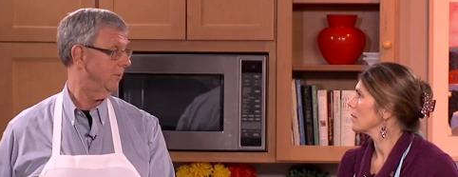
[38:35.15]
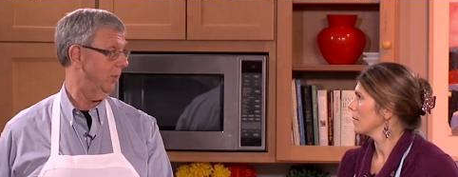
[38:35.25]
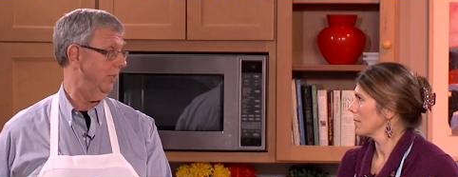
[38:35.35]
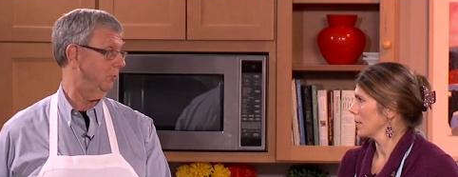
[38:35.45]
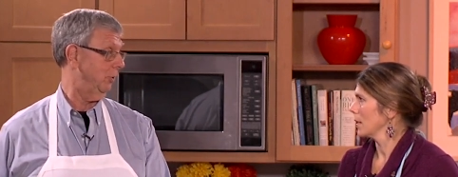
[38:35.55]

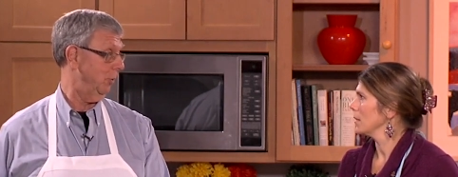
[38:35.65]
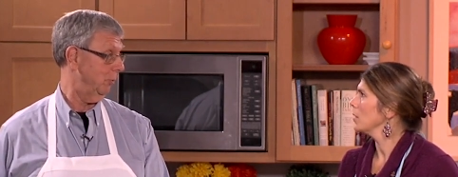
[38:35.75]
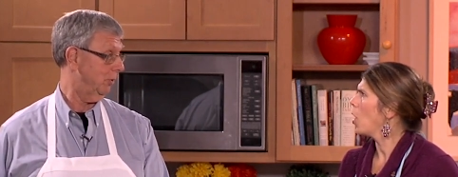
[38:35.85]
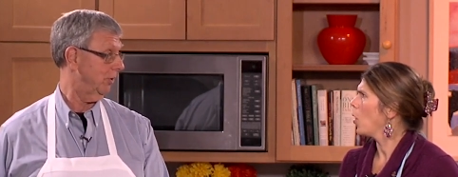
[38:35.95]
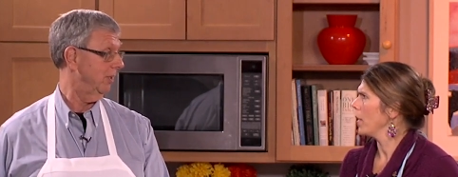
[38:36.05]
Speaker 1: to
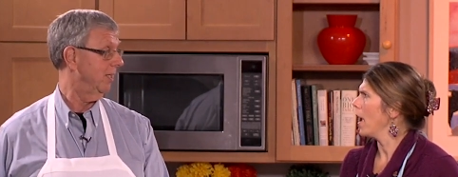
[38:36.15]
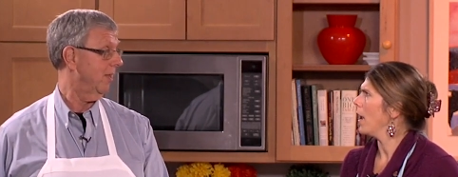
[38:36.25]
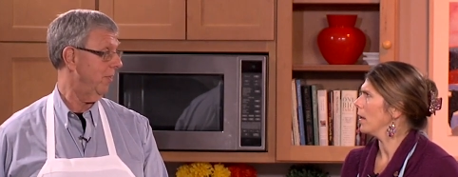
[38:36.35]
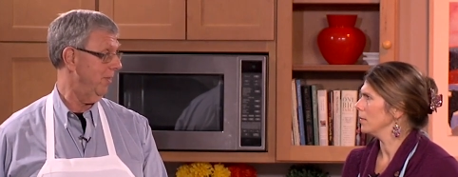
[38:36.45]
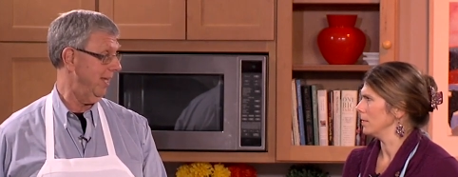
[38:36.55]
introduce oh,
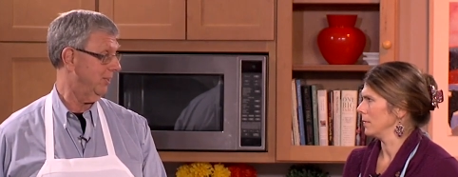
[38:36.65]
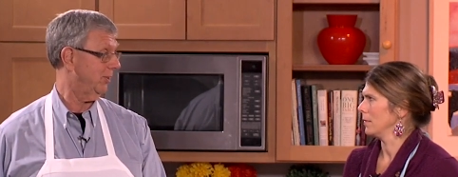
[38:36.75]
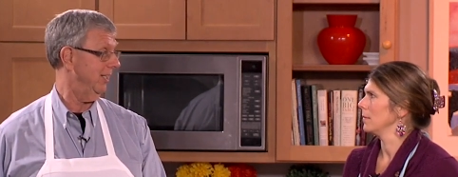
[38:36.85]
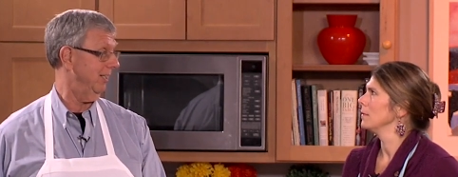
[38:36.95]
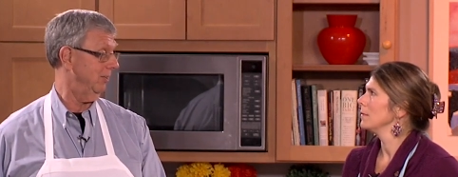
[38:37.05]
yeah.
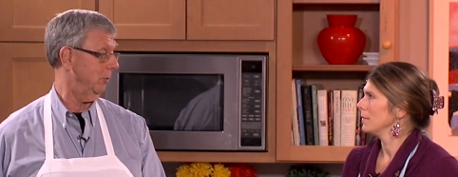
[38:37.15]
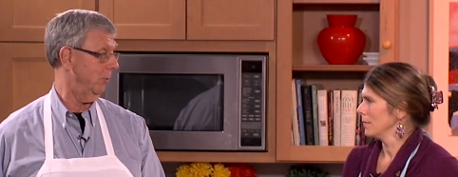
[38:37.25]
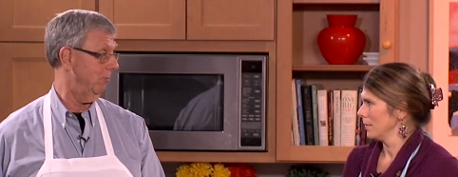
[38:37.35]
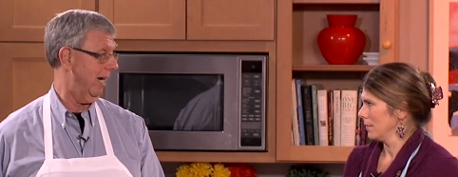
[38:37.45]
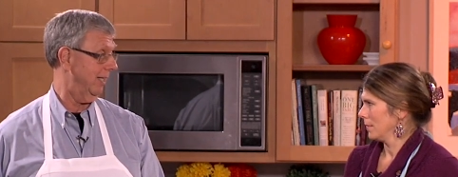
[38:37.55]
this
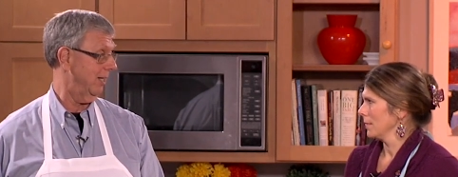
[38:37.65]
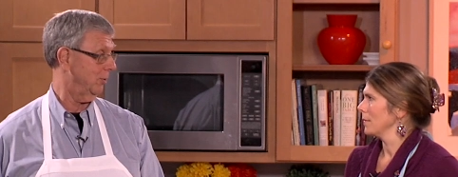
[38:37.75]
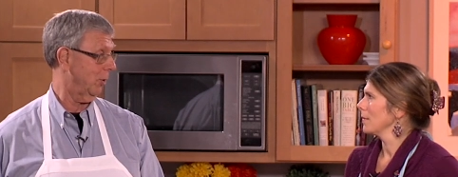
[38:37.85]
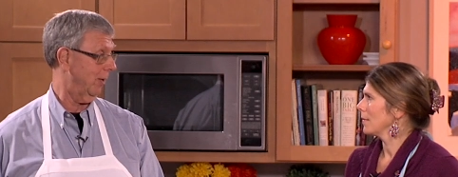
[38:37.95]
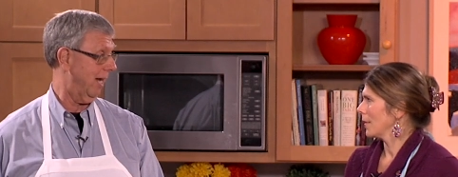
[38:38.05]
into it rather than
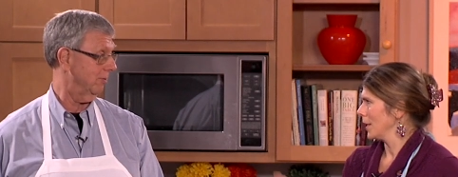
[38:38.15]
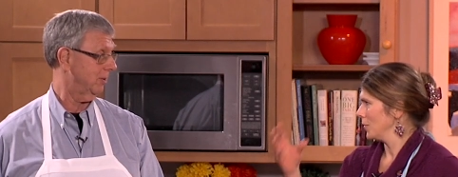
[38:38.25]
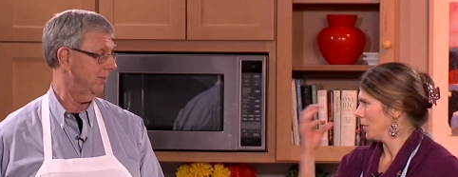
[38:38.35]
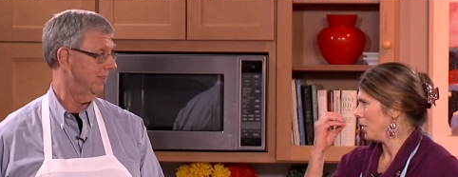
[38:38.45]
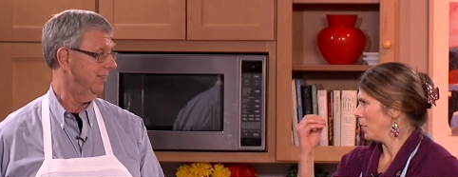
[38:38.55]
Toll
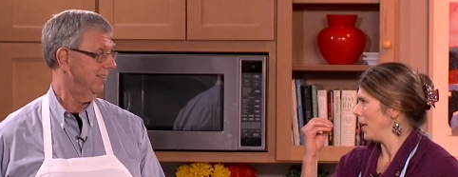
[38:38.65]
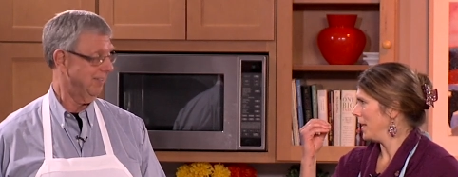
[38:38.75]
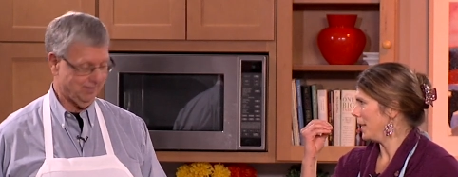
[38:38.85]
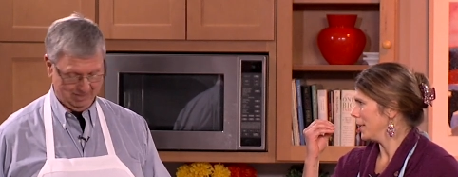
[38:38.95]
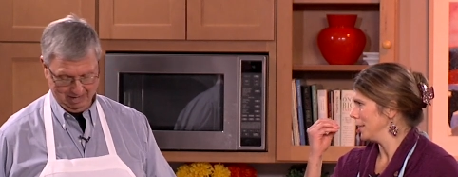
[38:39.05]
House. When you
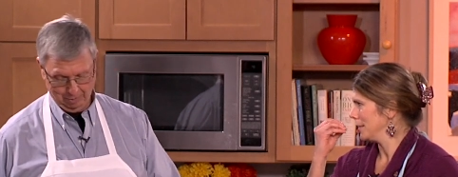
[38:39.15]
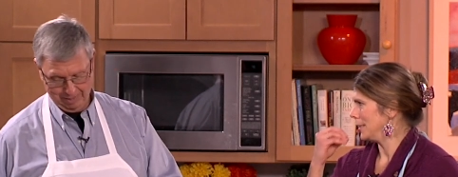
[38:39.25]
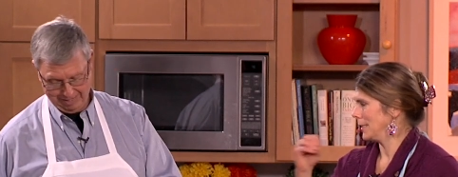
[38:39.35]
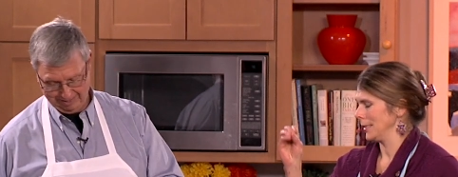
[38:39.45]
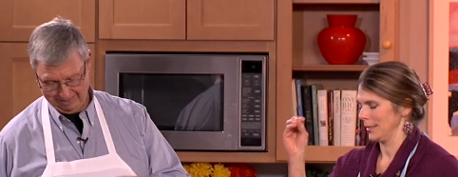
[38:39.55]
bite it. Oh
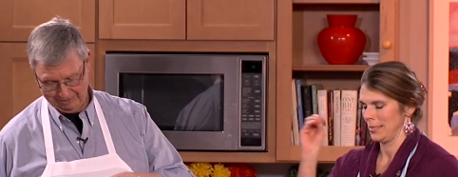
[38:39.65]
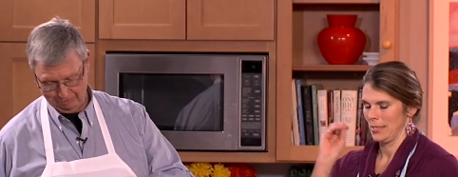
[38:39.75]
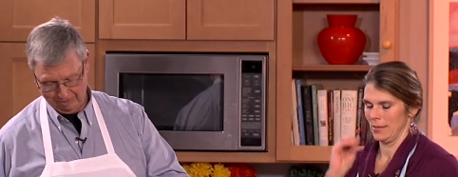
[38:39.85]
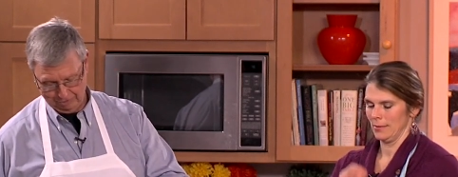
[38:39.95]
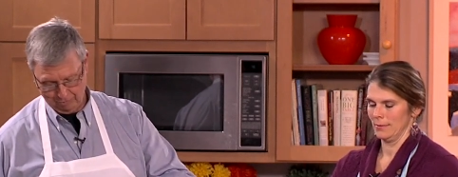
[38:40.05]
yeah,
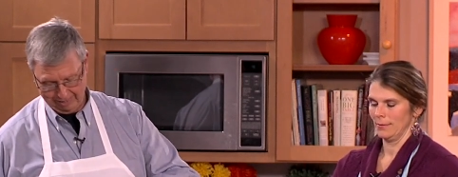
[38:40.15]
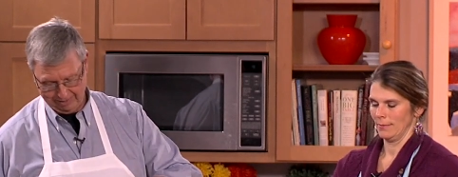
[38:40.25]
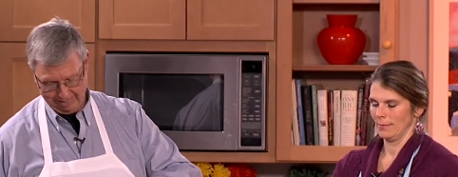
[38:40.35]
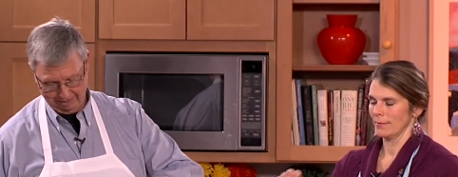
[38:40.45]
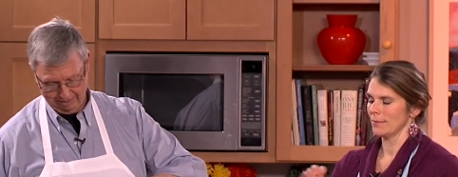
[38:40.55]
it's it's
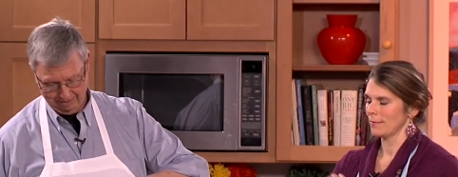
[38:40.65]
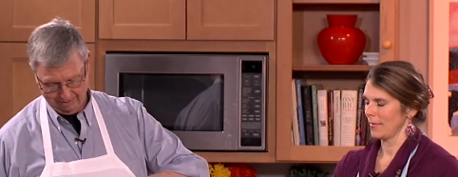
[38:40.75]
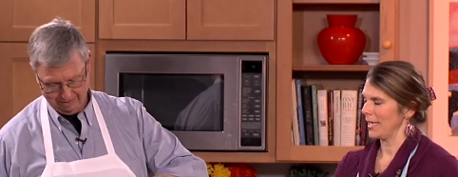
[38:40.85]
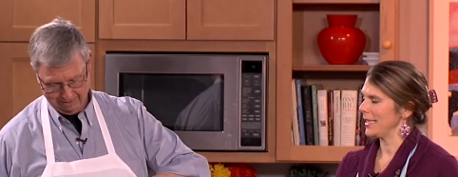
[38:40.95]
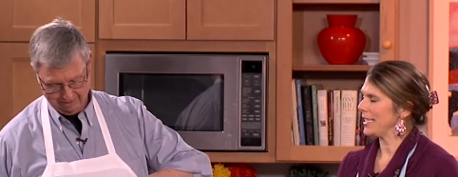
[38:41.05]
right there.
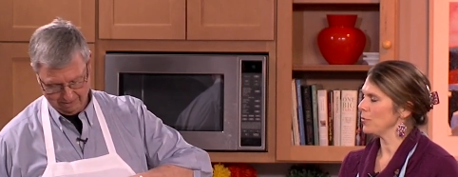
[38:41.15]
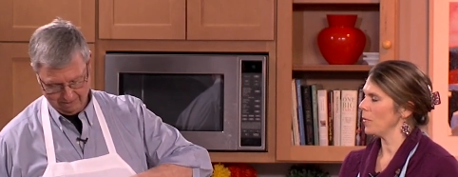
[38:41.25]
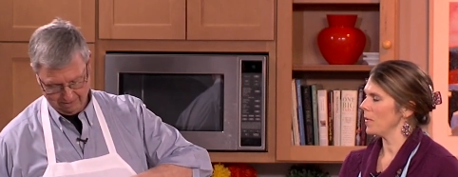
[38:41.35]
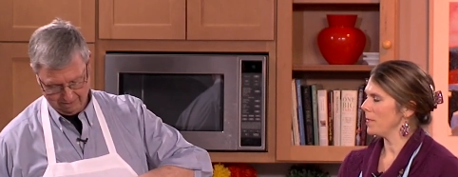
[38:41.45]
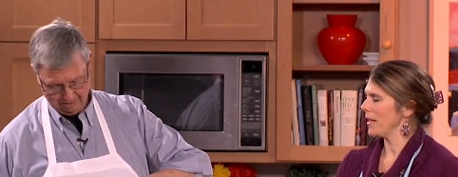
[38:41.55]
Speaker 2: That's
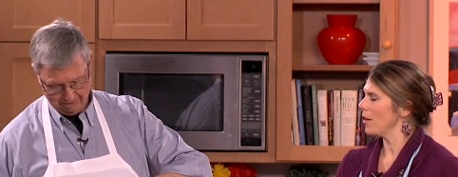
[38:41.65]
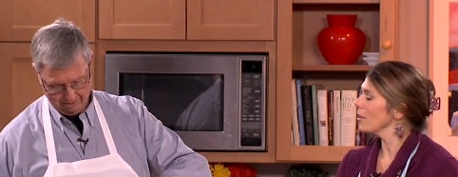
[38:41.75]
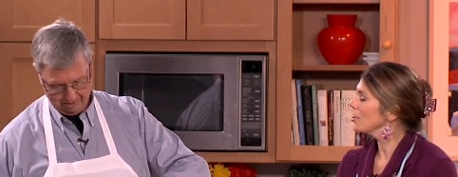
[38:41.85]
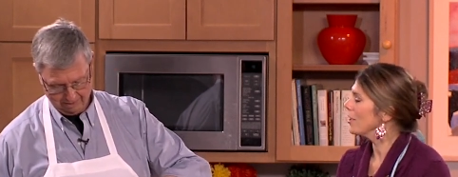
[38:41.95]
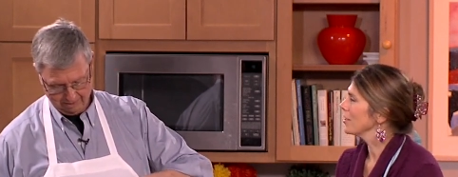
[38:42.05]
what we make
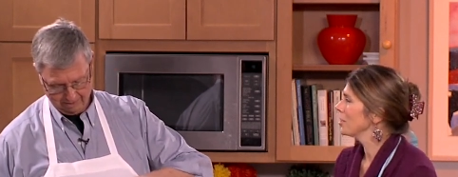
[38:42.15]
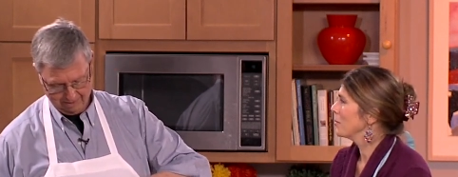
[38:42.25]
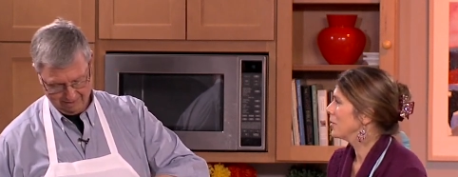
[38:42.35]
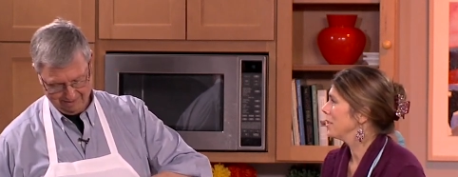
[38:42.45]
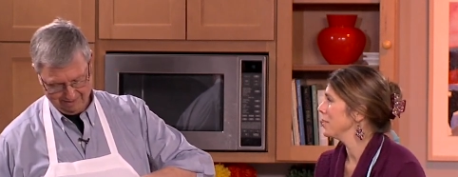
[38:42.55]
our chocolate
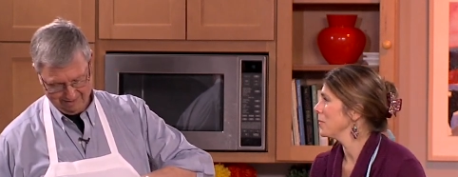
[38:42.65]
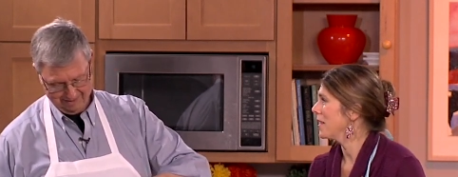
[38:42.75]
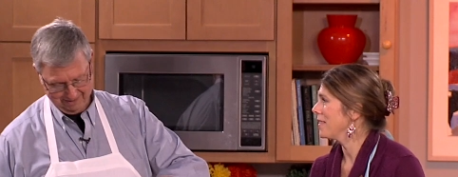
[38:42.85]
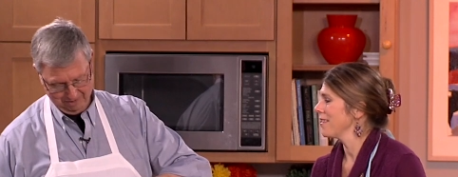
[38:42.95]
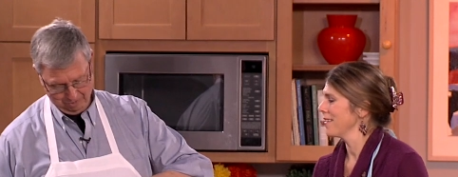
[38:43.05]
chip cookies
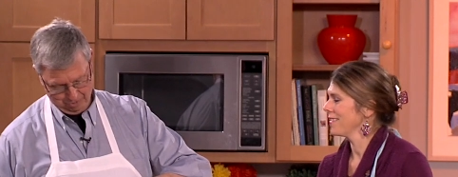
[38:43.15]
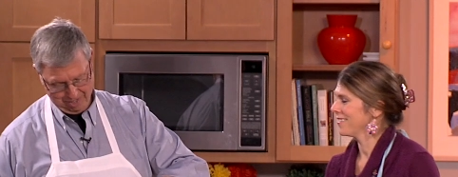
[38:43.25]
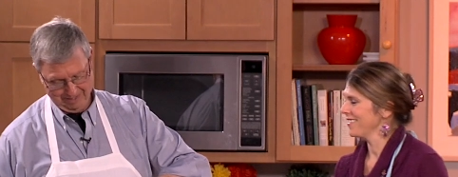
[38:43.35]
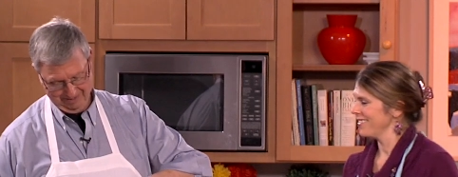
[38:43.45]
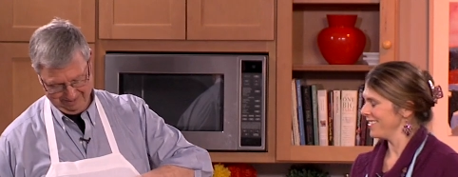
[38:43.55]
with.
Speaker 1: Oh
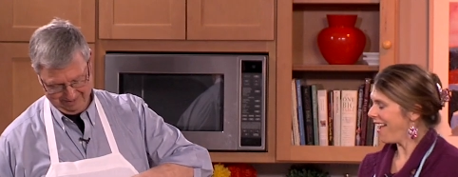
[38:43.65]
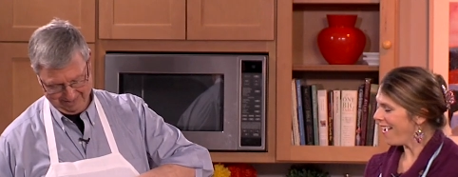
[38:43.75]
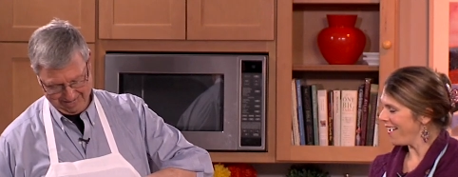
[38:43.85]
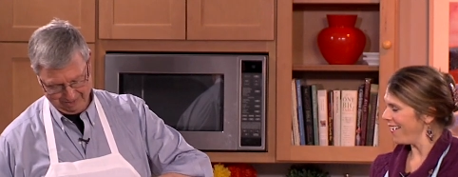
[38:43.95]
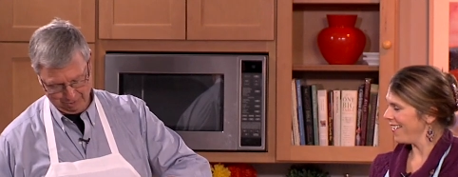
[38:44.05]
good.
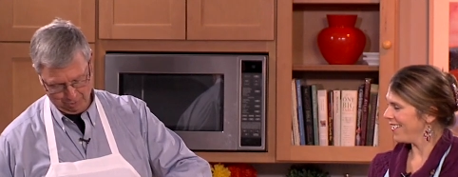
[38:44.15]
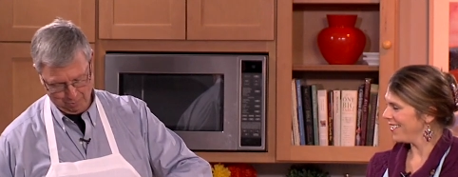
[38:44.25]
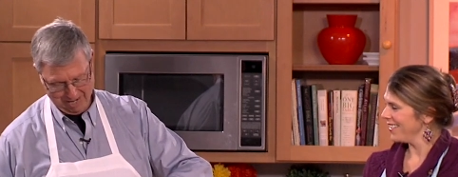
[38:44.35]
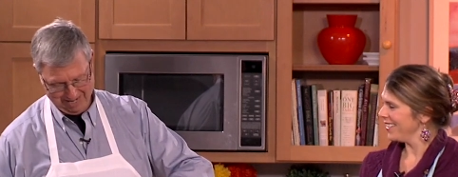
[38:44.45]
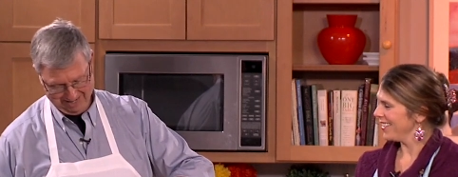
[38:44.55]
Yeah. And so
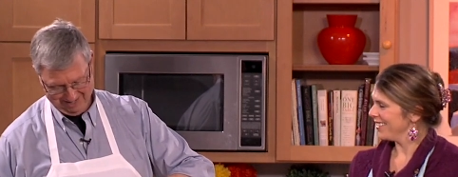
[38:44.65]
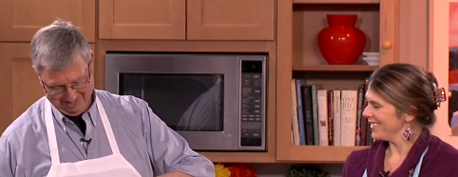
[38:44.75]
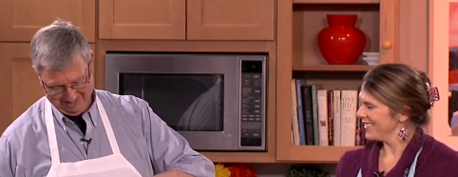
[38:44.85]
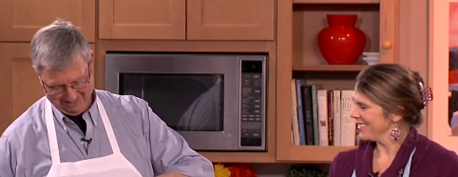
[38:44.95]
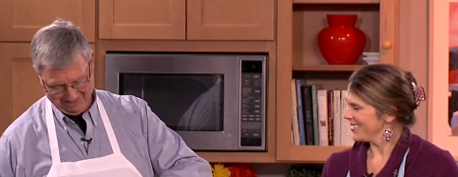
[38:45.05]
do we.
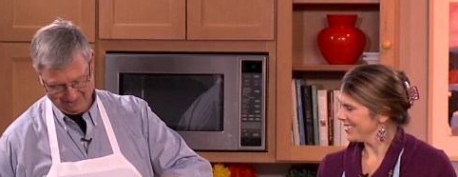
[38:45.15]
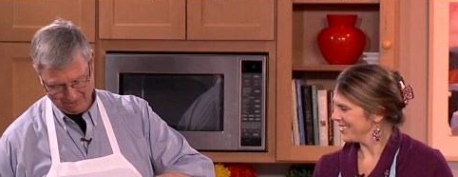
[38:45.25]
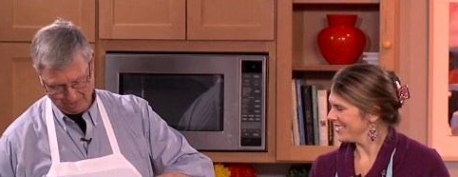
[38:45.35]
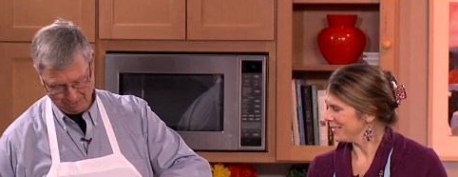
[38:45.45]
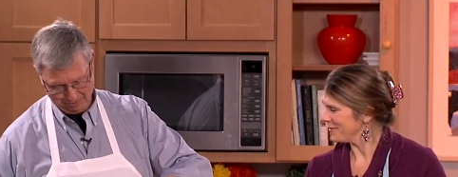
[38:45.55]

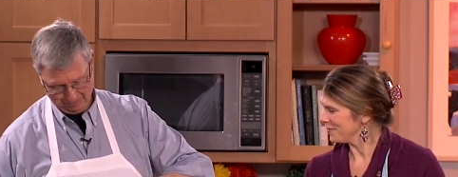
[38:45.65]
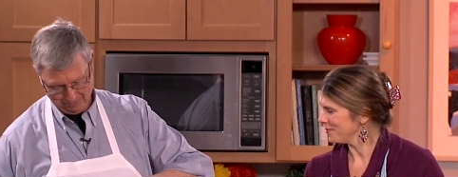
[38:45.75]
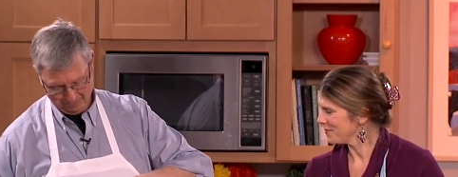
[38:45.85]
So